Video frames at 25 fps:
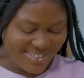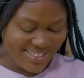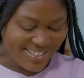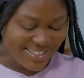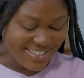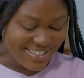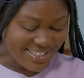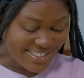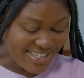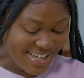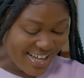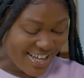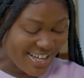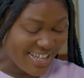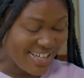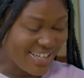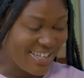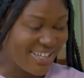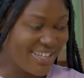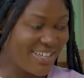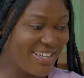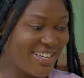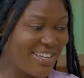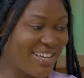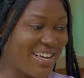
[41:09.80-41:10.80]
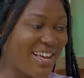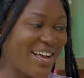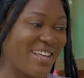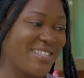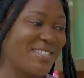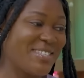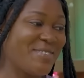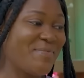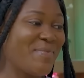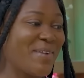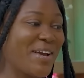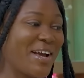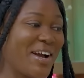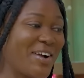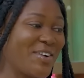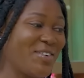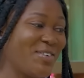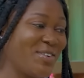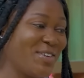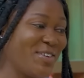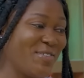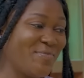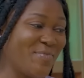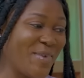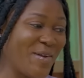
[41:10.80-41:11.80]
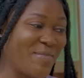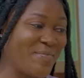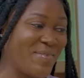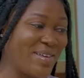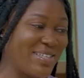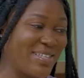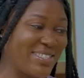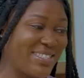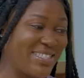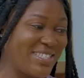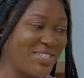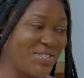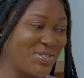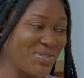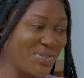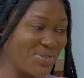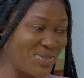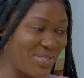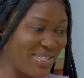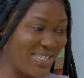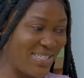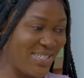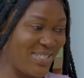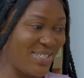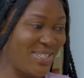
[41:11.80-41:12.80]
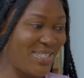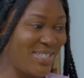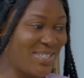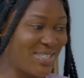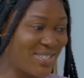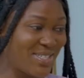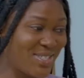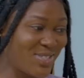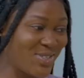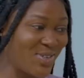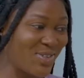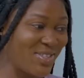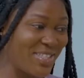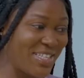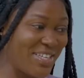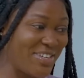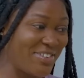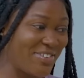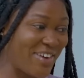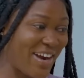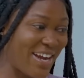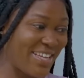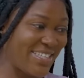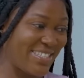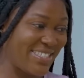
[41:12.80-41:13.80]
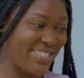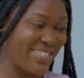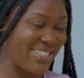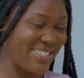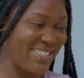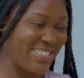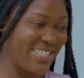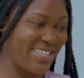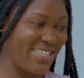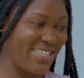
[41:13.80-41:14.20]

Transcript: Sir, I said I can't give my bestie Tony Sunday rice.